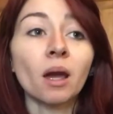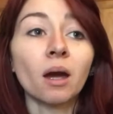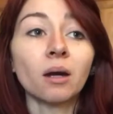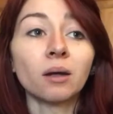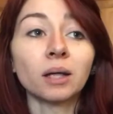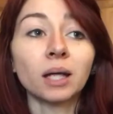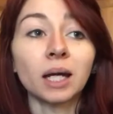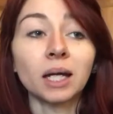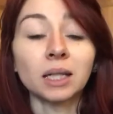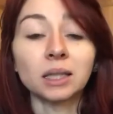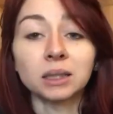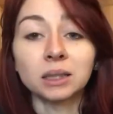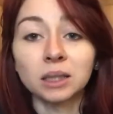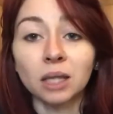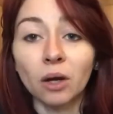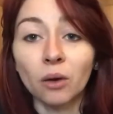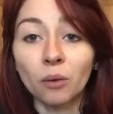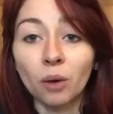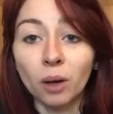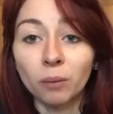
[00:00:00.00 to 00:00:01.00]
Okay,
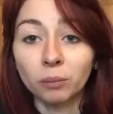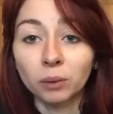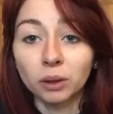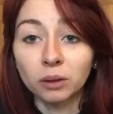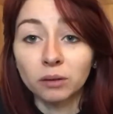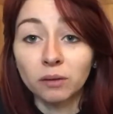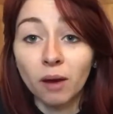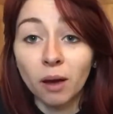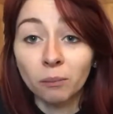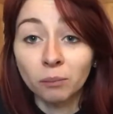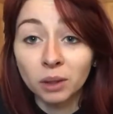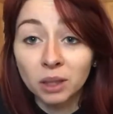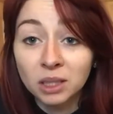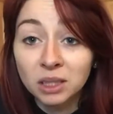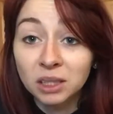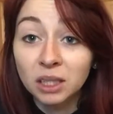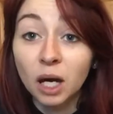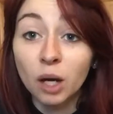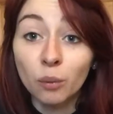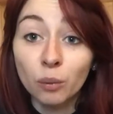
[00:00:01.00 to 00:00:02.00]
so I'm gonna
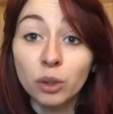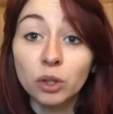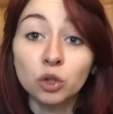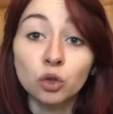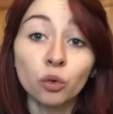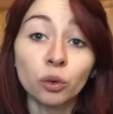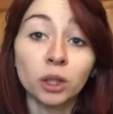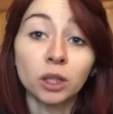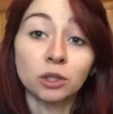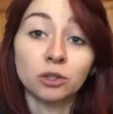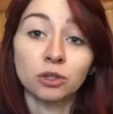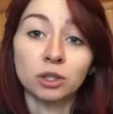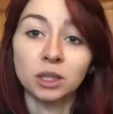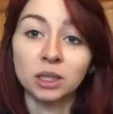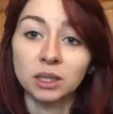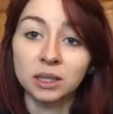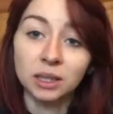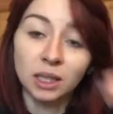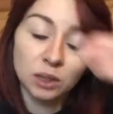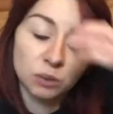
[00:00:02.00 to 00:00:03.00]
start with toiletries
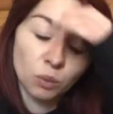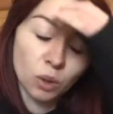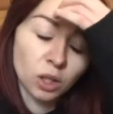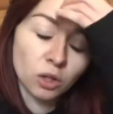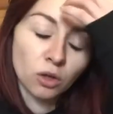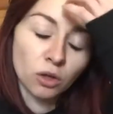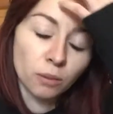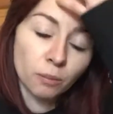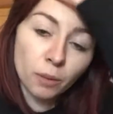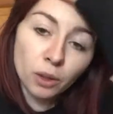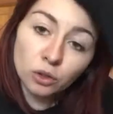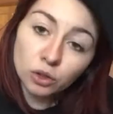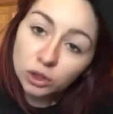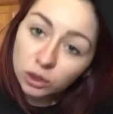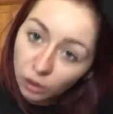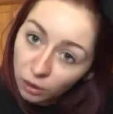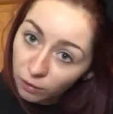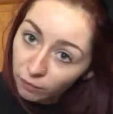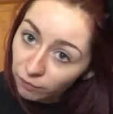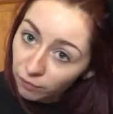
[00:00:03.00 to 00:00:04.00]
because that's what I got the
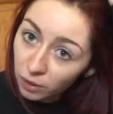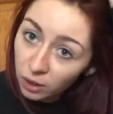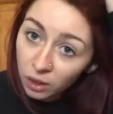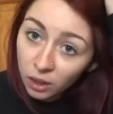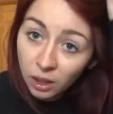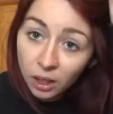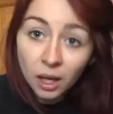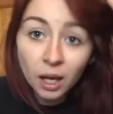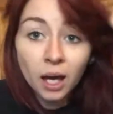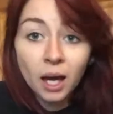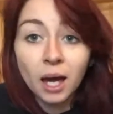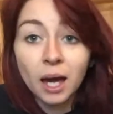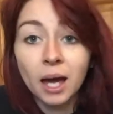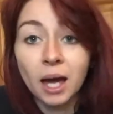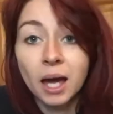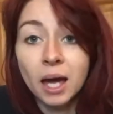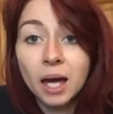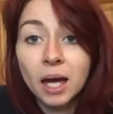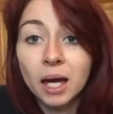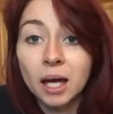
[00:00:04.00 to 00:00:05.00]
most of,
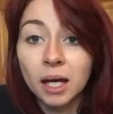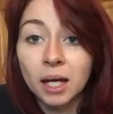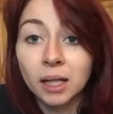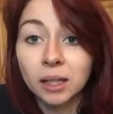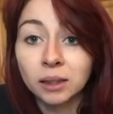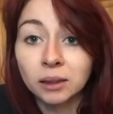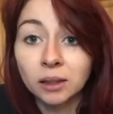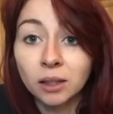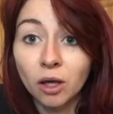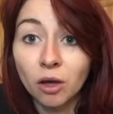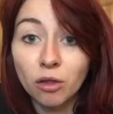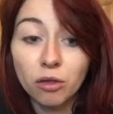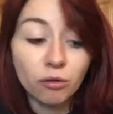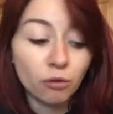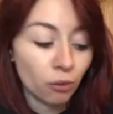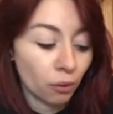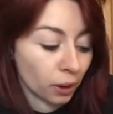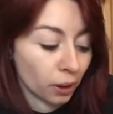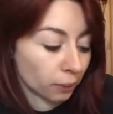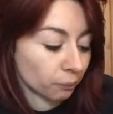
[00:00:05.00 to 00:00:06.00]
and go
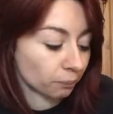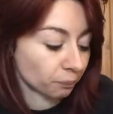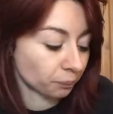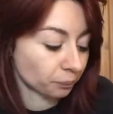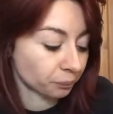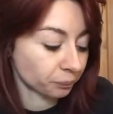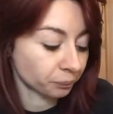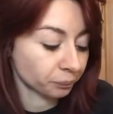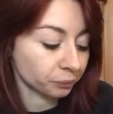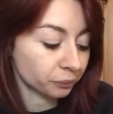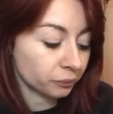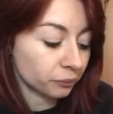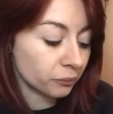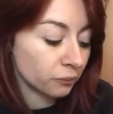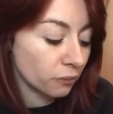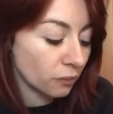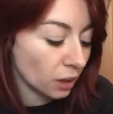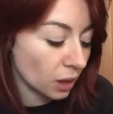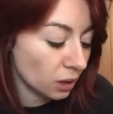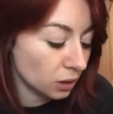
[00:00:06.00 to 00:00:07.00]
through it.
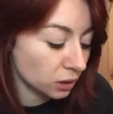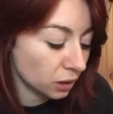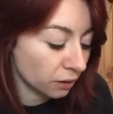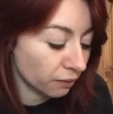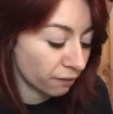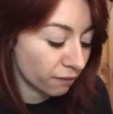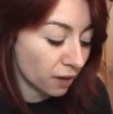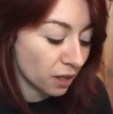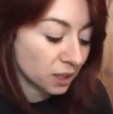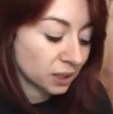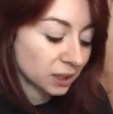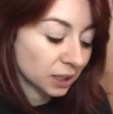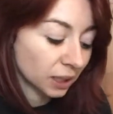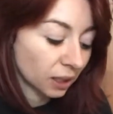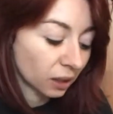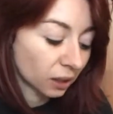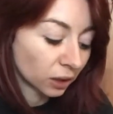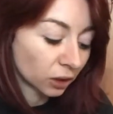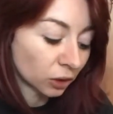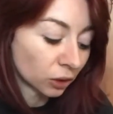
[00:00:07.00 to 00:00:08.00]
So the first
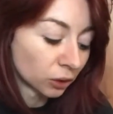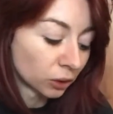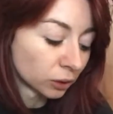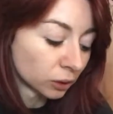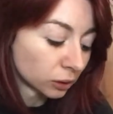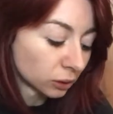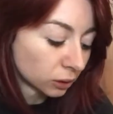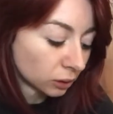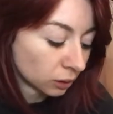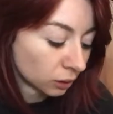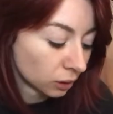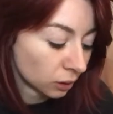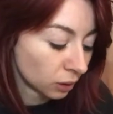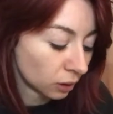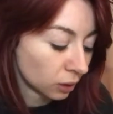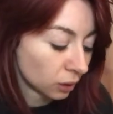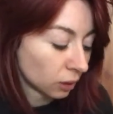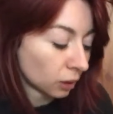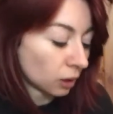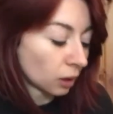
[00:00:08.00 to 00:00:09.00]
thing I got,
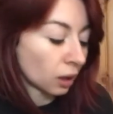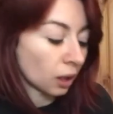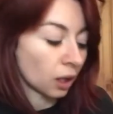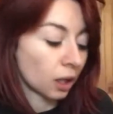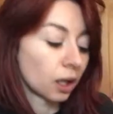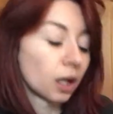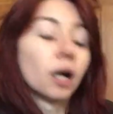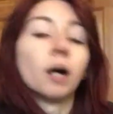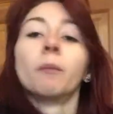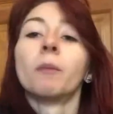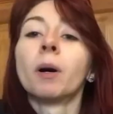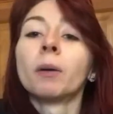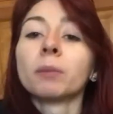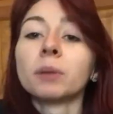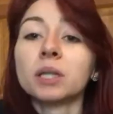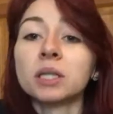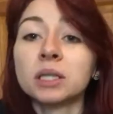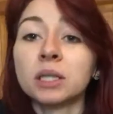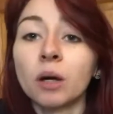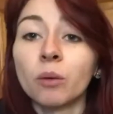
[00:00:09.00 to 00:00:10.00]
I'm
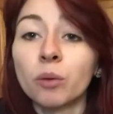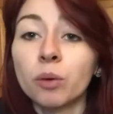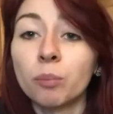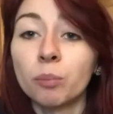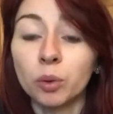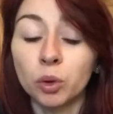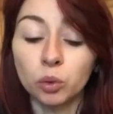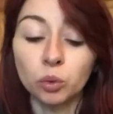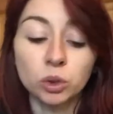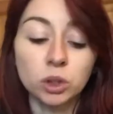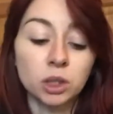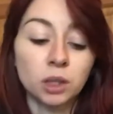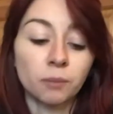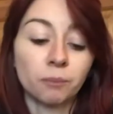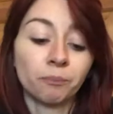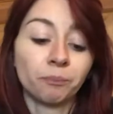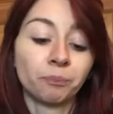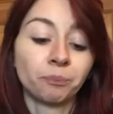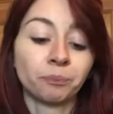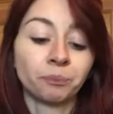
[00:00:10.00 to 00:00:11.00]
gonna start with boots,
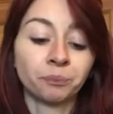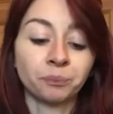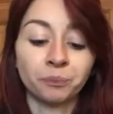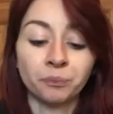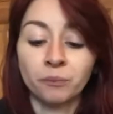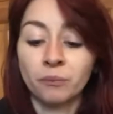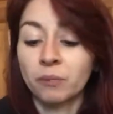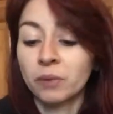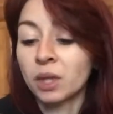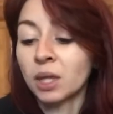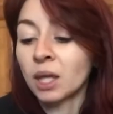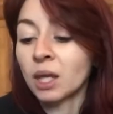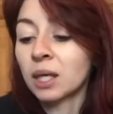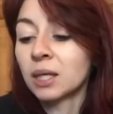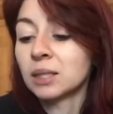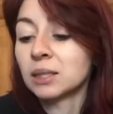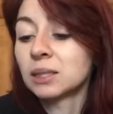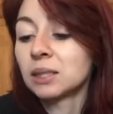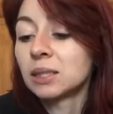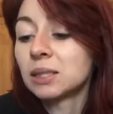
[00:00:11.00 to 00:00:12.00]

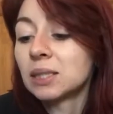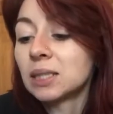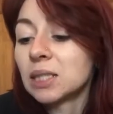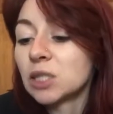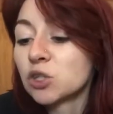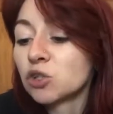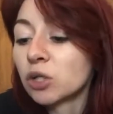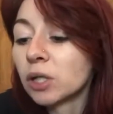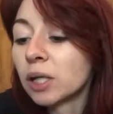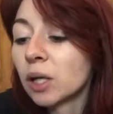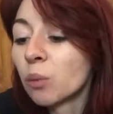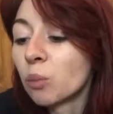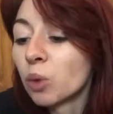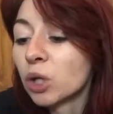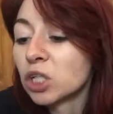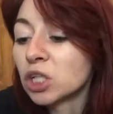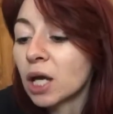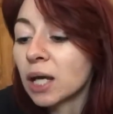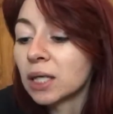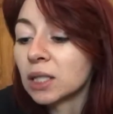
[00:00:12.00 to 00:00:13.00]
is the Tea Tree and
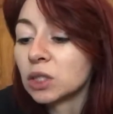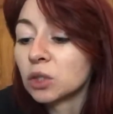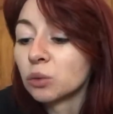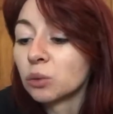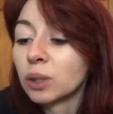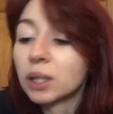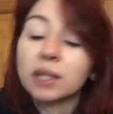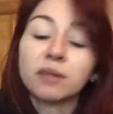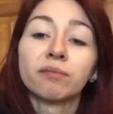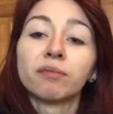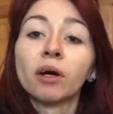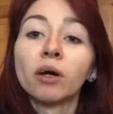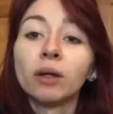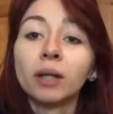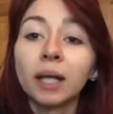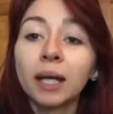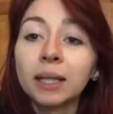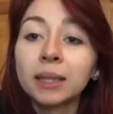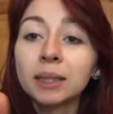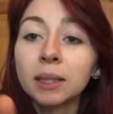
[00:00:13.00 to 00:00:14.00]
Witch Hazel
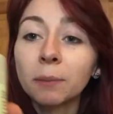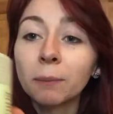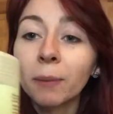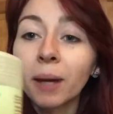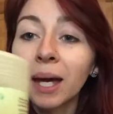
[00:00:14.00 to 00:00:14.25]
exfoliating